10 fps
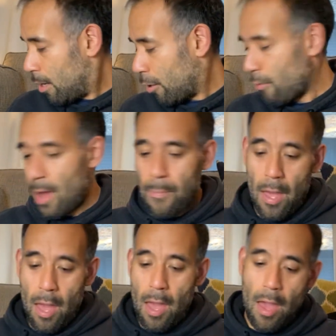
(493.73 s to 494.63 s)
Grape
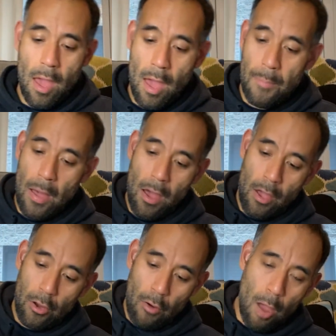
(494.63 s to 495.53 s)
Ape.
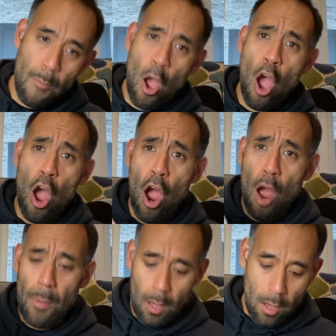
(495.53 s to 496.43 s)
Grape
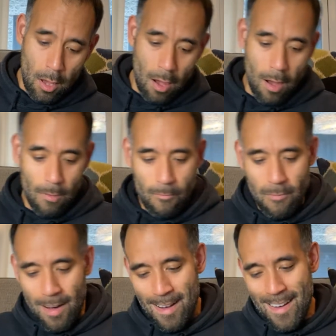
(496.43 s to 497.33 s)
Ape.
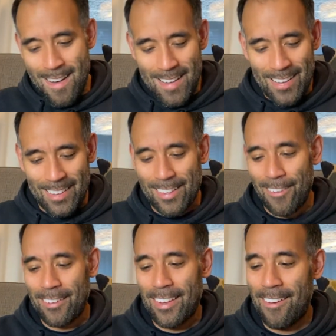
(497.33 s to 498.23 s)
What? He's
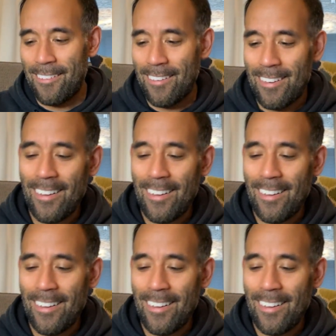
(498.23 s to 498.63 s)
so cute.